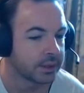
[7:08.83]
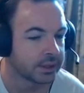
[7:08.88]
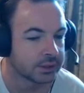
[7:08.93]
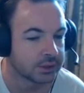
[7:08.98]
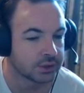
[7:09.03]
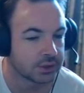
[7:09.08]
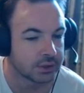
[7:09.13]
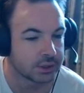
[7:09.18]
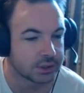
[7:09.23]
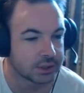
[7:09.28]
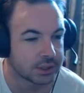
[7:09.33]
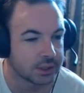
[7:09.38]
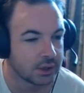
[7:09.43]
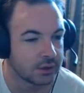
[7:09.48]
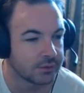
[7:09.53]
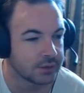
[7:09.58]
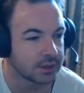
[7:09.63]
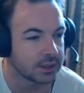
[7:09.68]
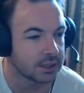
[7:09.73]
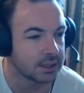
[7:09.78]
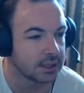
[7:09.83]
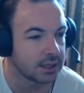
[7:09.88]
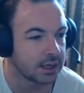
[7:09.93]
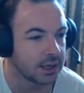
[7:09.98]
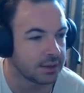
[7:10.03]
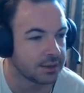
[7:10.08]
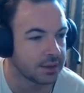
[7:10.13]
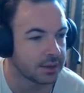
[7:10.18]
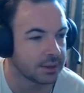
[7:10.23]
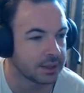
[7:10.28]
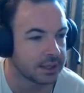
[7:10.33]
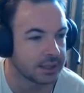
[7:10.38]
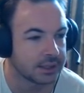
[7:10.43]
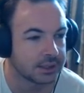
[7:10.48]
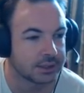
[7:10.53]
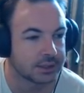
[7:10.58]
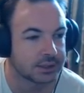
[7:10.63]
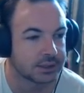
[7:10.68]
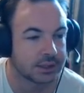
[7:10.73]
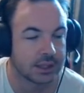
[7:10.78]
Sort of see over here that
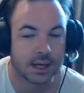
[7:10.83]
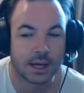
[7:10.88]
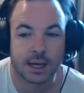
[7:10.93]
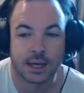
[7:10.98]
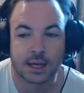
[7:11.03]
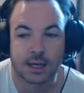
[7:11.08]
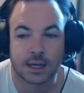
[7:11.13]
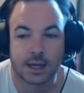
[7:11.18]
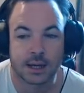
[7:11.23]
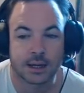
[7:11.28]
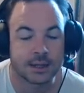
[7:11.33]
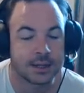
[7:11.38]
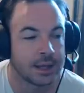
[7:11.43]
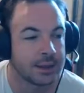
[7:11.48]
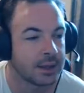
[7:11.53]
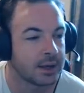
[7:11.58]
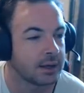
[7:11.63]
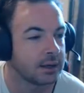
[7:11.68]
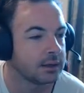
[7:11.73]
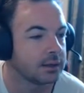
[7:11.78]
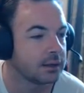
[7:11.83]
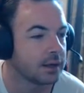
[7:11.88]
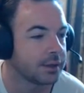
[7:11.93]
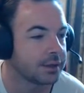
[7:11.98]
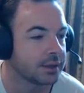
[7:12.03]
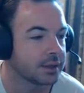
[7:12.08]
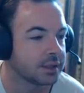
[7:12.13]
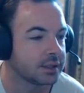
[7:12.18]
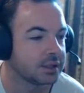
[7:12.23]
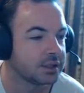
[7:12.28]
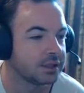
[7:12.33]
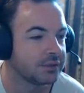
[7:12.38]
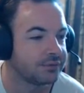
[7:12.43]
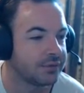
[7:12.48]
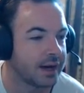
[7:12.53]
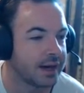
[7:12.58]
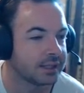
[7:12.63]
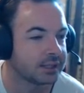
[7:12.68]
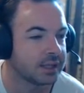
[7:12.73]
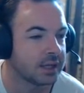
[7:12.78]
there's another, I think this is a
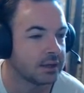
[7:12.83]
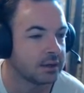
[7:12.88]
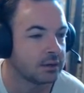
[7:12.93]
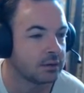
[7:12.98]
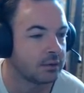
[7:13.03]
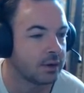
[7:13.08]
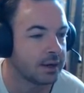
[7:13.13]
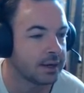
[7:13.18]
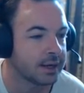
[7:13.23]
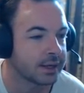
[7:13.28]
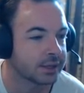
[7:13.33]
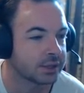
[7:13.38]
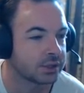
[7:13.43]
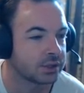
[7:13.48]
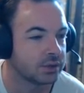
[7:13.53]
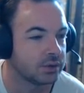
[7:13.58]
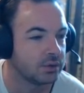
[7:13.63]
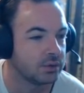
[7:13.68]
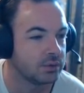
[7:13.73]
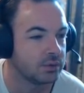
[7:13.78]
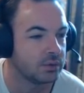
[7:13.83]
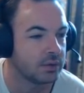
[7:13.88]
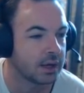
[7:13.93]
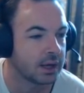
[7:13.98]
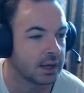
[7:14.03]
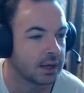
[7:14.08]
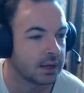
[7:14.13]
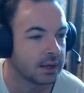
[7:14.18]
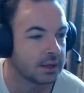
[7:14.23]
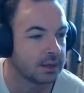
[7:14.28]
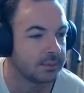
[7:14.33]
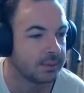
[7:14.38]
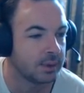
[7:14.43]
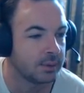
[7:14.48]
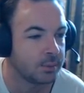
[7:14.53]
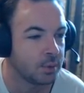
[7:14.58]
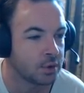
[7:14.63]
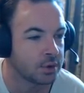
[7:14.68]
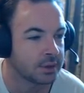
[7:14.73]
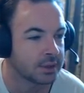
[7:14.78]
Farzan right next to the
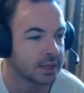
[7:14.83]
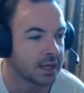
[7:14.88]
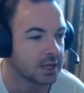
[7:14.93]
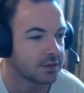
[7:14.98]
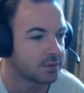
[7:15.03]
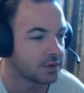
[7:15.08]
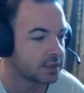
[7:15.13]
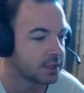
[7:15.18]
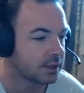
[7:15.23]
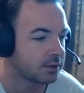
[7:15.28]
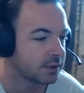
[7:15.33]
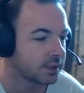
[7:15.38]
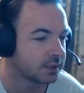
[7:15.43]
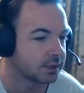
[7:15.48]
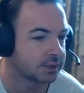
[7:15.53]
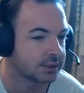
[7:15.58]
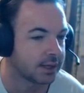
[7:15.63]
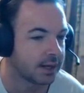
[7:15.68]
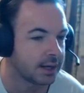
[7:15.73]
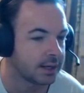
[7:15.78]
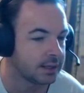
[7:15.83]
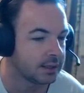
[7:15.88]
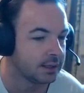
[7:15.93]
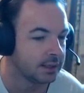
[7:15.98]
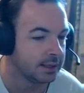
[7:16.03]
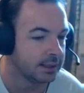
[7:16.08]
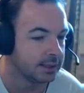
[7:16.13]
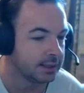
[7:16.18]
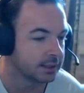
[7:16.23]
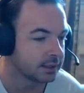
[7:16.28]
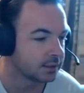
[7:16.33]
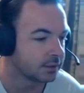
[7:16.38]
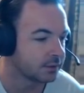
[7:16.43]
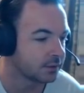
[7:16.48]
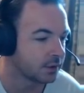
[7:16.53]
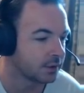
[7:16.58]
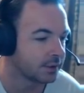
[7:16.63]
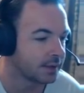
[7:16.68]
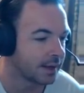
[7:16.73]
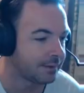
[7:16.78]
billboard and the HVT on his side.
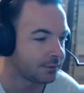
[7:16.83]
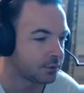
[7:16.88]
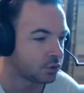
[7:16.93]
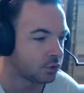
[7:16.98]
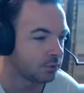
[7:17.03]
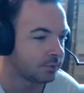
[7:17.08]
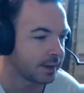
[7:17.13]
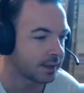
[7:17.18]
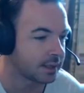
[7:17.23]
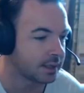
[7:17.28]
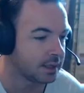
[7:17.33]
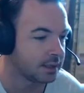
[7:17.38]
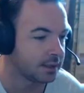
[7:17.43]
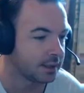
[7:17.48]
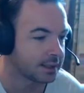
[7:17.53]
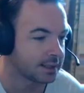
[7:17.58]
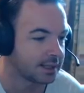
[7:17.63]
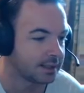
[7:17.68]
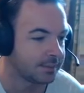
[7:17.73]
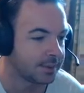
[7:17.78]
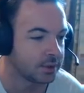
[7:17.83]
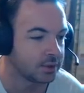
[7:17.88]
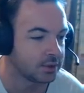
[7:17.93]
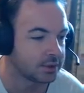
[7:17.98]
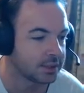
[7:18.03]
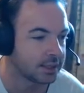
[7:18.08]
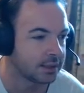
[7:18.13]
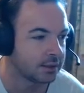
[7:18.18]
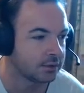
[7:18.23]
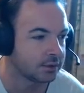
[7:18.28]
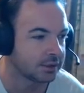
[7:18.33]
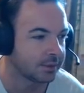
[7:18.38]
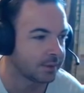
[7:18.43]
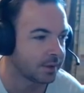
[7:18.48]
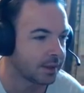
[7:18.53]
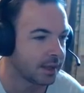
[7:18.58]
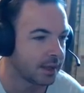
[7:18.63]
Got a Nafatun back here, likely to be a lieutenant or something